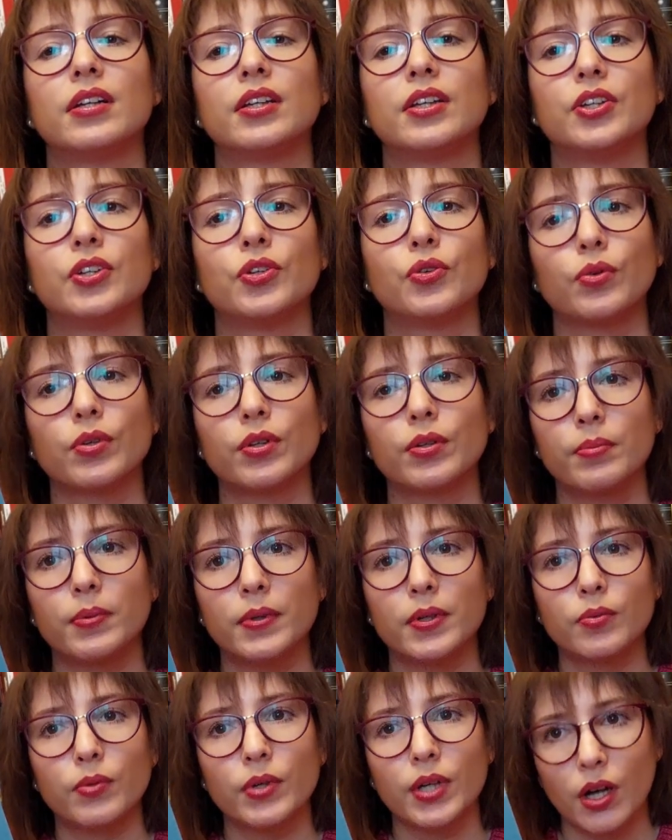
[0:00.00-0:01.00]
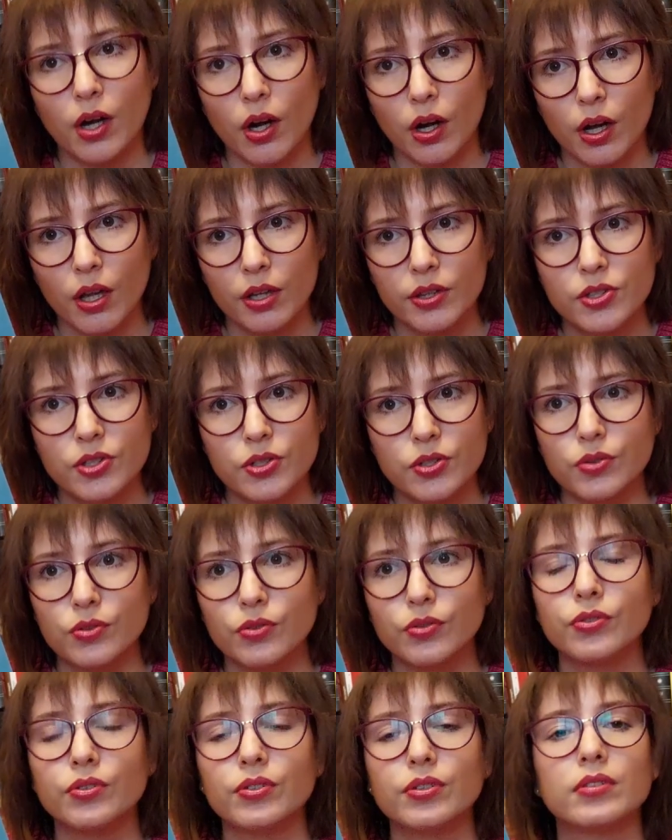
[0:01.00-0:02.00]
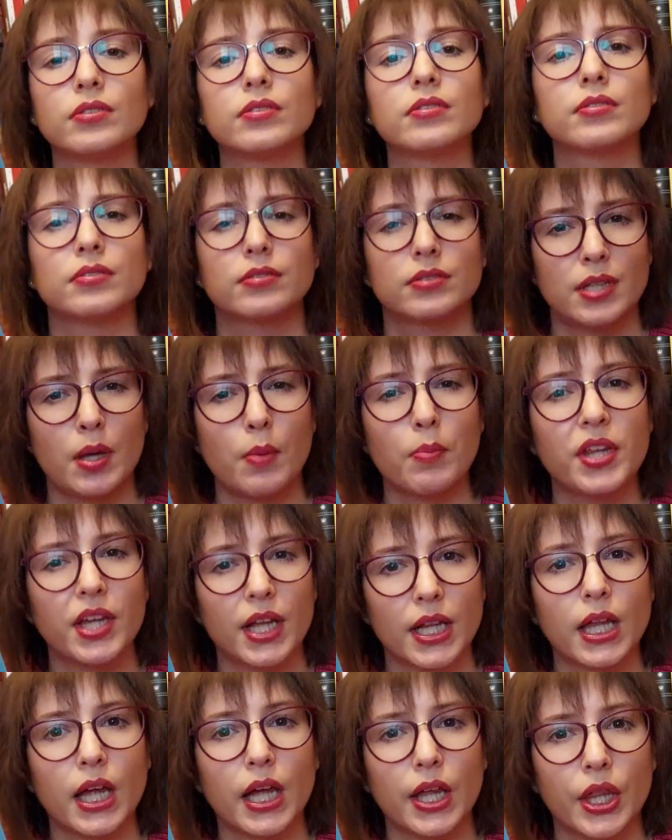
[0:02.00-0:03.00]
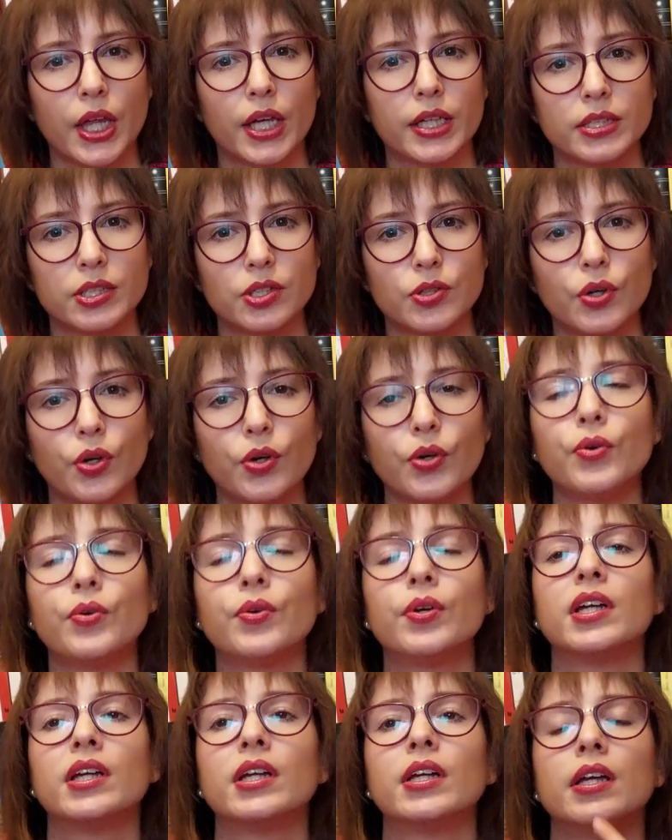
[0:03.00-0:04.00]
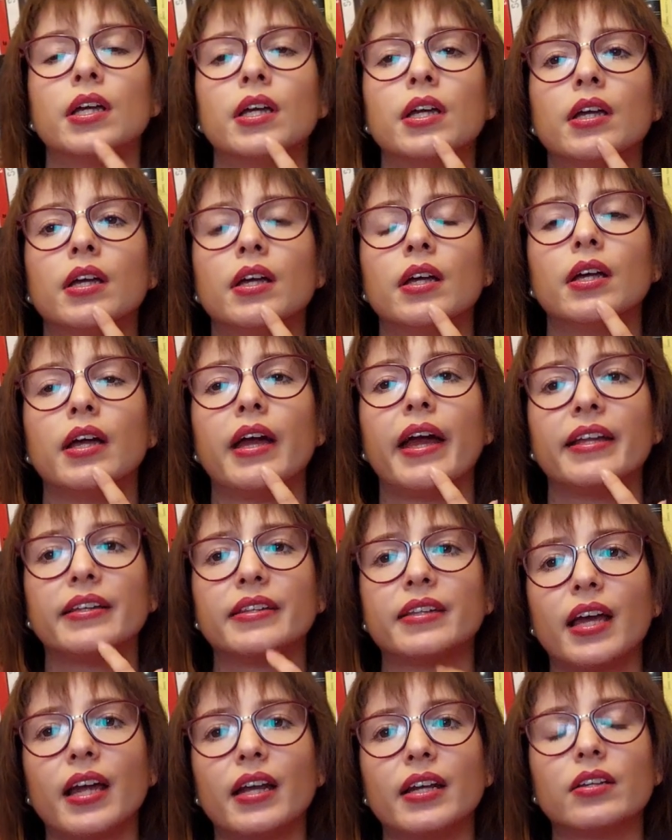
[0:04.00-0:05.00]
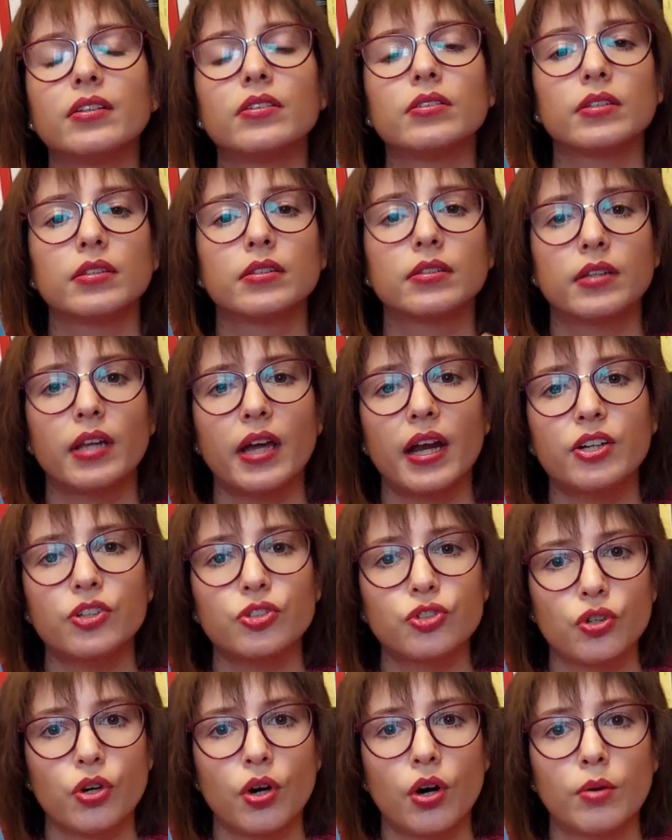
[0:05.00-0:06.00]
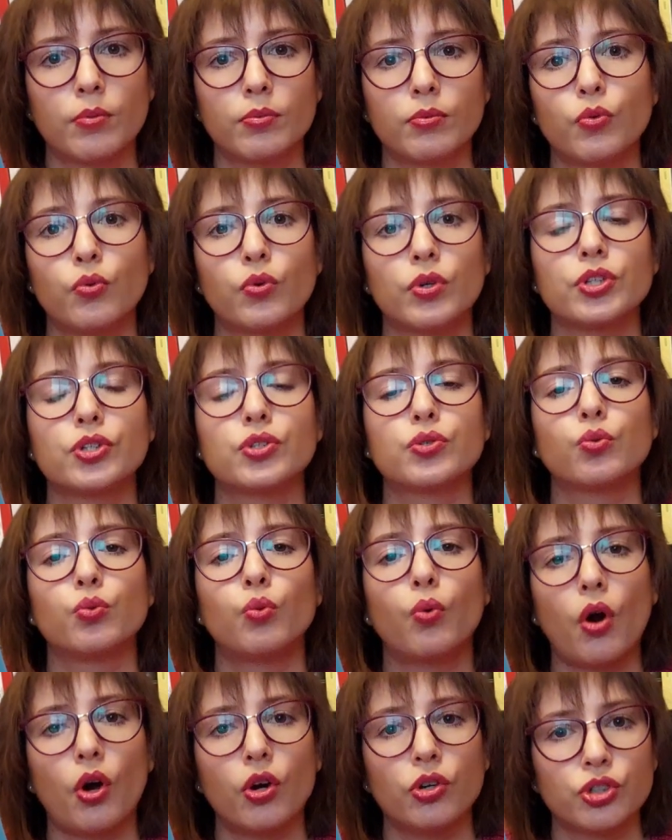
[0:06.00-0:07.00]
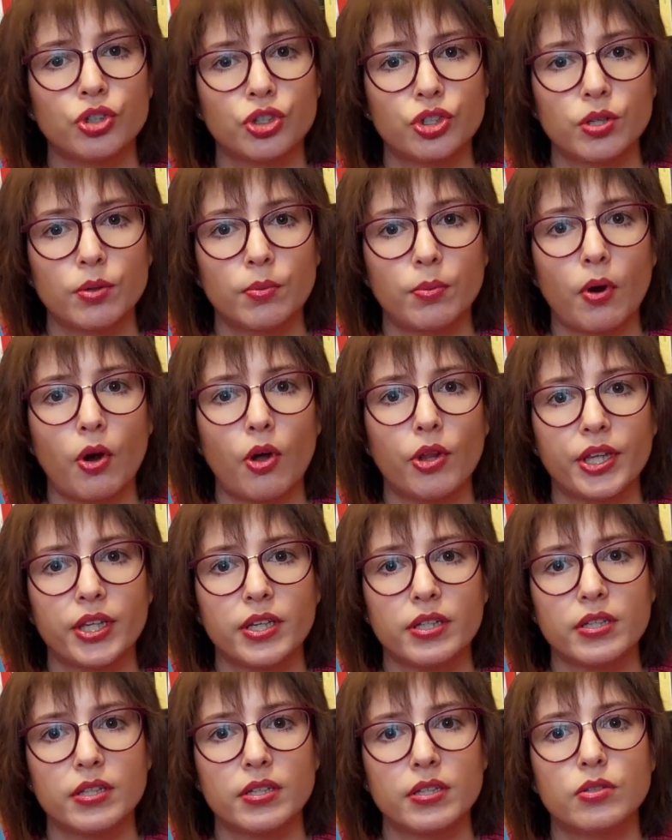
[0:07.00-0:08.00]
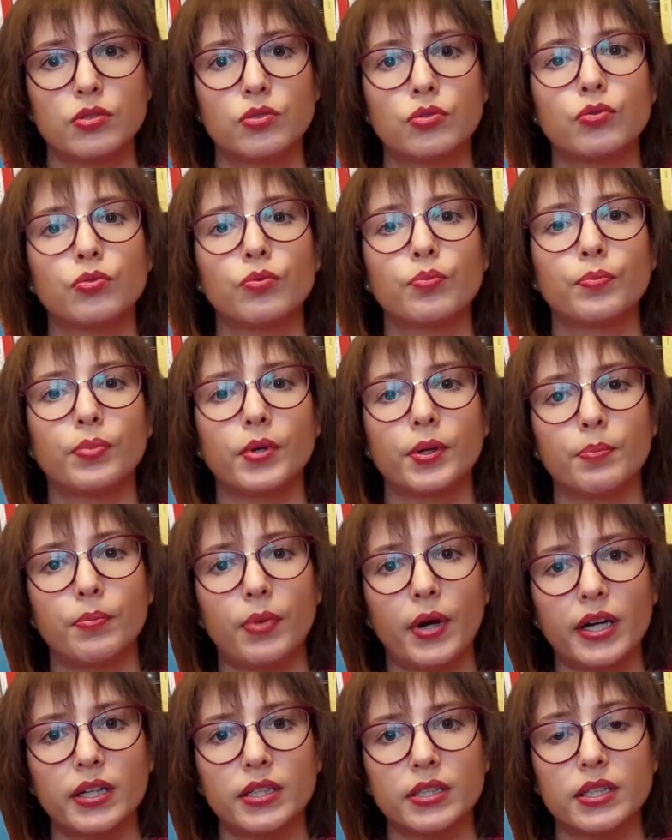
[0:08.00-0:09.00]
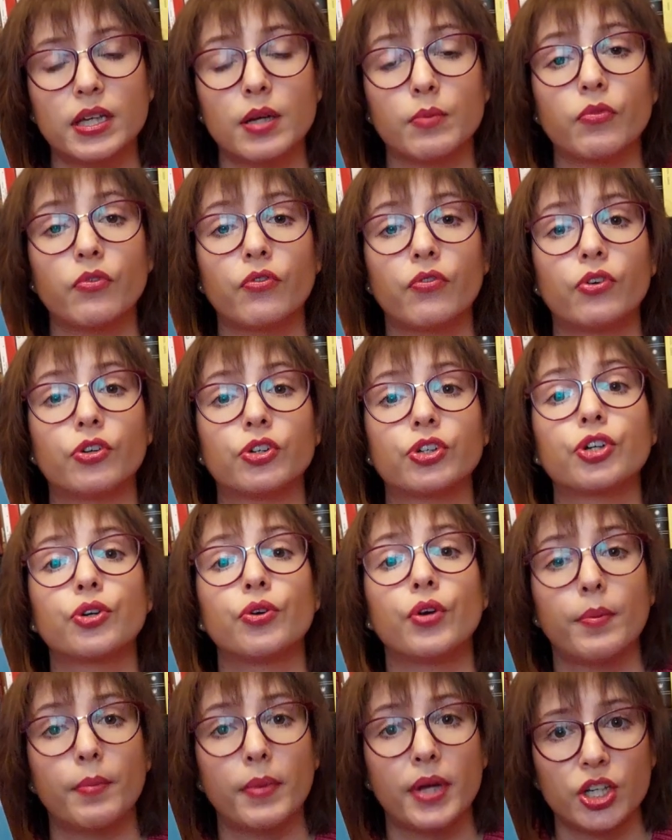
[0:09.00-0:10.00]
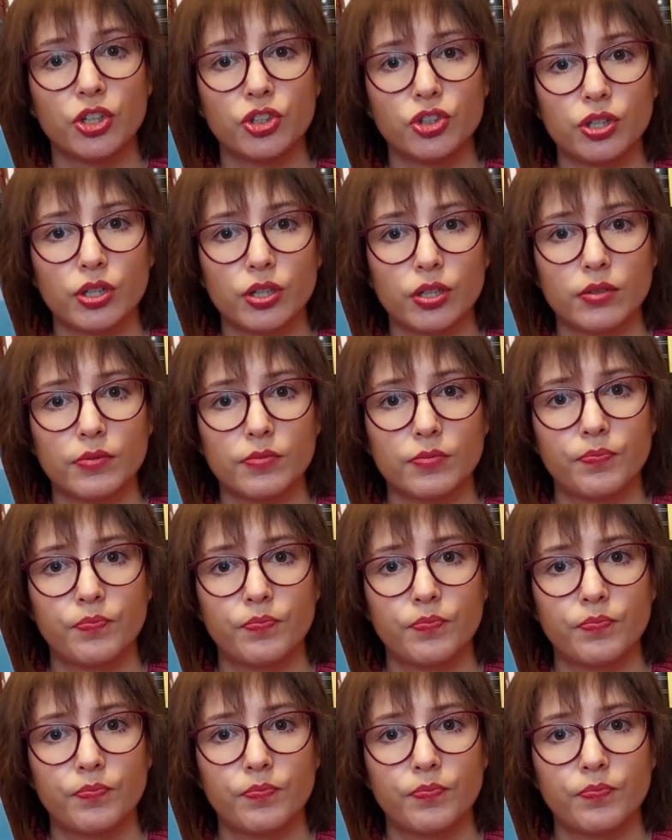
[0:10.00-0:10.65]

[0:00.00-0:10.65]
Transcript: you will be with God soon, something like that, you know. And then their job was to wash the bodies to prepare them for cremation,